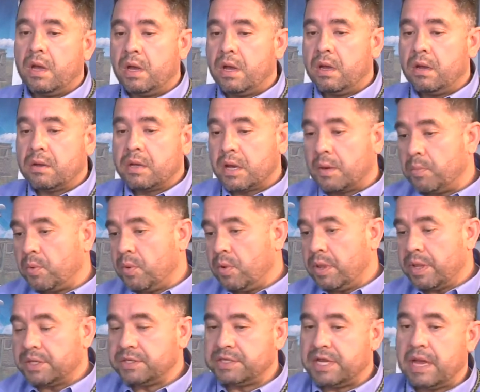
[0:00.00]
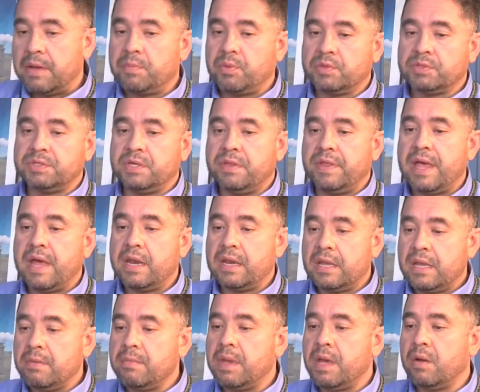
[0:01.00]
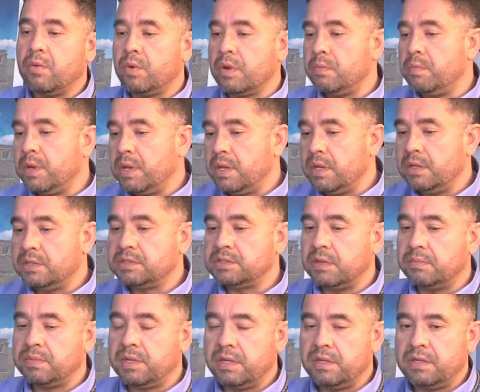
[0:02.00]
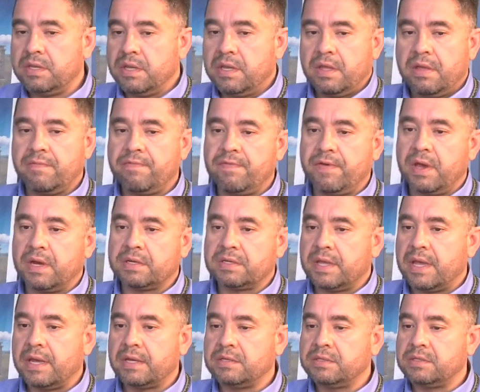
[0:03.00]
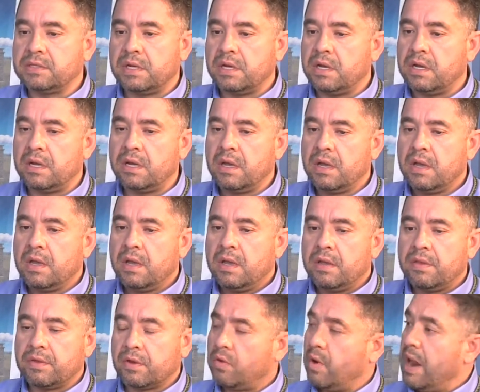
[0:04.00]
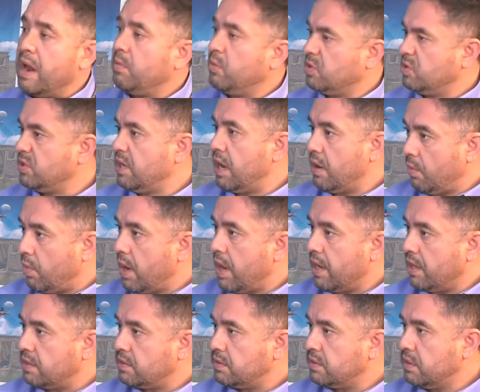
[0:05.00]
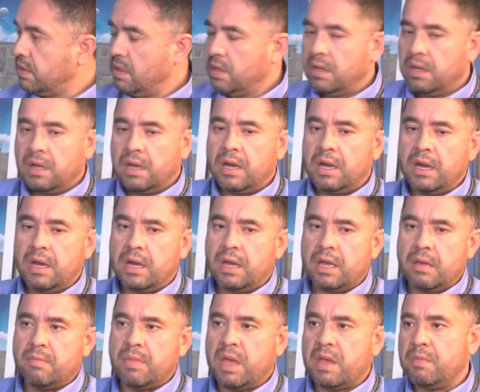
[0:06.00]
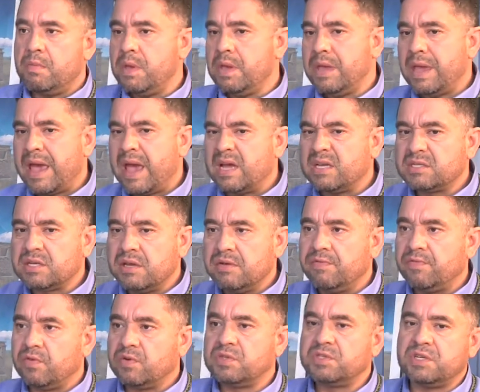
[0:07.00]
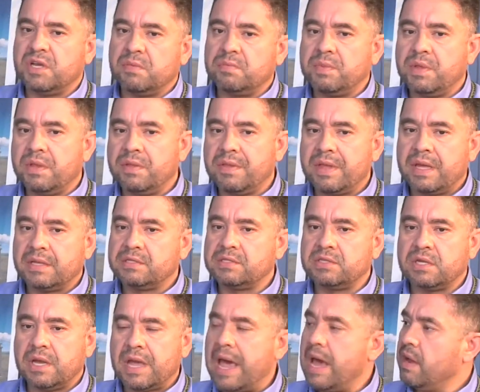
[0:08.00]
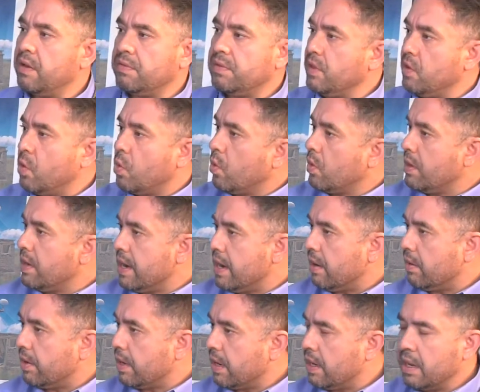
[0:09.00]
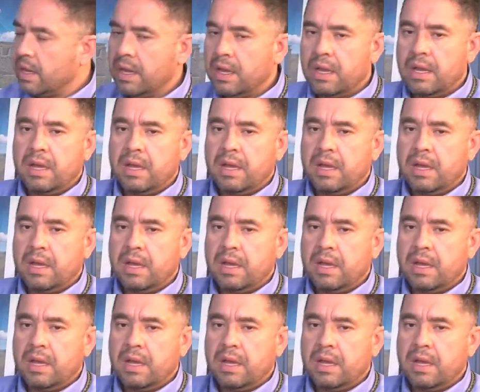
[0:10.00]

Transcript: Uh, a couple examples in that email would be something to the effect that uh, the grammar is not right. Uh, it may be asking for something that's uh, out of the ordinary.